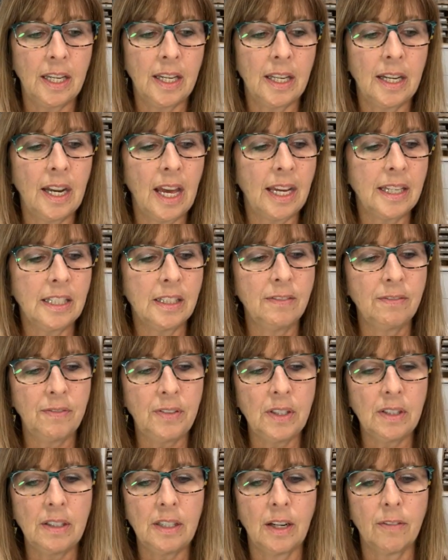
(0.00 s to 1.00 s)
and I can
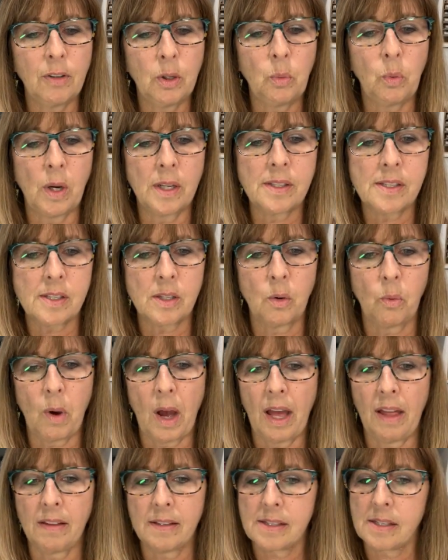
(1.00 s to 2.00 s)
feel it every once in a while.